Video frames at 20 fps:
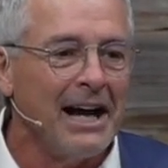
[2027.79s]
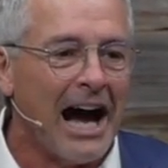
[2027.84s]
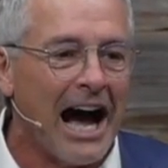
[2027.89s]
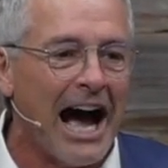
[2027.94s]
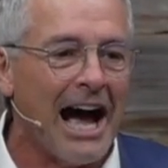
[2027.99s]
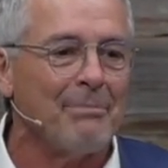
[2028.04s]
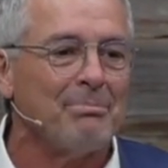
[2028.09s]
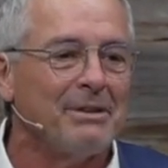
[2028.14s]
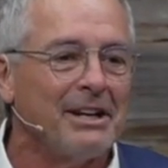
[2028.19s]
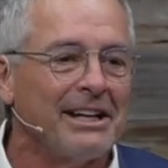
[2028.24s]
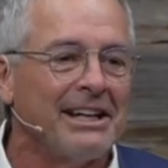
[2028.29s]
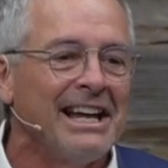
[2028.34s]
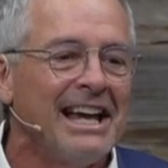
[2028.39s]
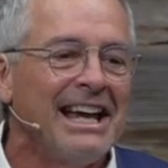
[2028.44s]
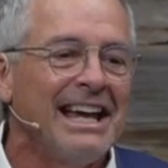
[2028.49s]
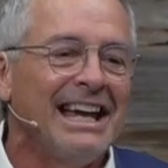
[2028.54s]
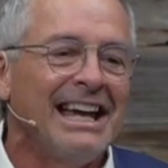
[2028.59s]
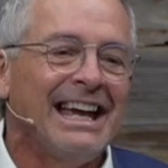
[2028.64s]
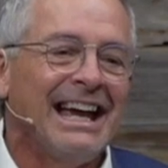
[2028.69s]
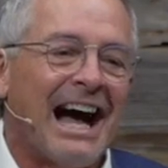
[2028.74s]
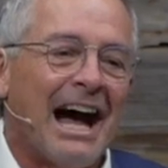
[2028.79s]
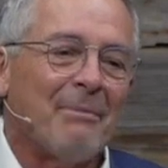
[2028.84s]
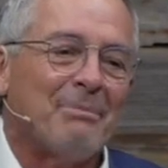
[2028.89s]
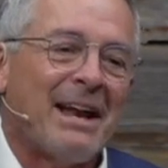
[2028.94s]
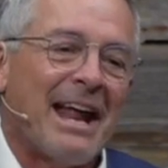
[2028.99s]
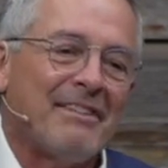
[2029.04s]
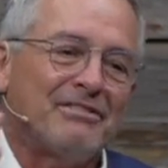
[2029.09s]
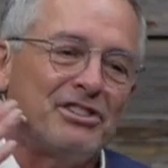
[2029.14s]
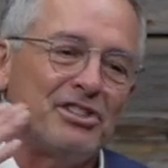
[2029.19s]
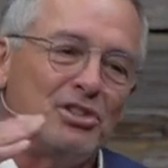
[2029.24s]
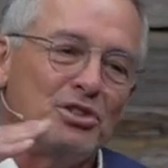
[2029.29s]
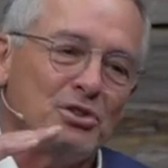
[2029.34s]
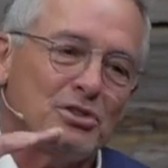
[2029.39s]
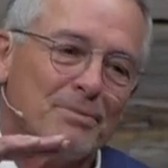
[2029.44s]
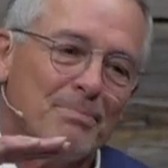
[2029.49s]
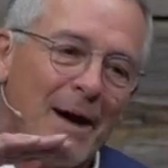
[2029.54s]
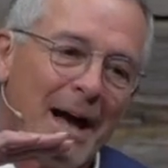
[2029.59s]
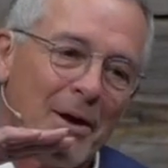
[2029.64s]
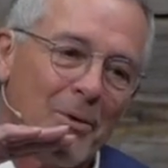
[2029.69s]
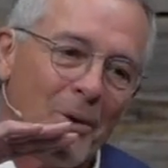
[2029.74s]
I'm going to have to use
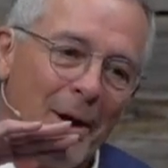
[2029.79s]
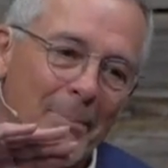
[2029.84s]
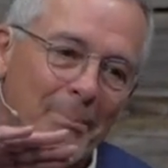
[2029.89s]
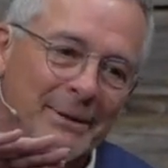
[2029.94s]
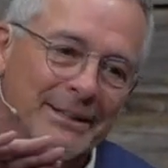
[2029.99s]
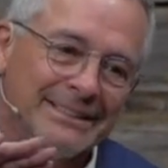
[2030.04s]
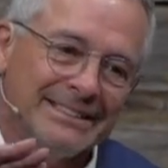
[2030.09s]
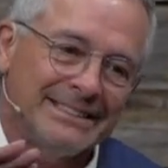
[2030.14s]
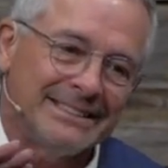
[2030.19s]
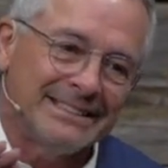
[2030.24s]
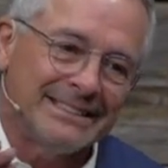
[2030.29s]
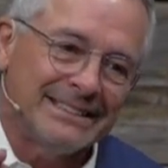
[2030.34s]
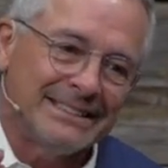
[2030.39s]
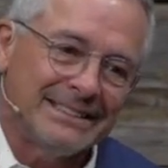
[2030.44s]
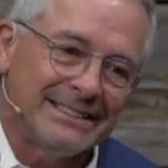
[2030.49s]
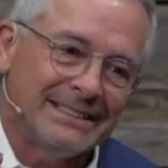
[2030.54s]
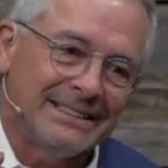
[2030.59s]
my weapons.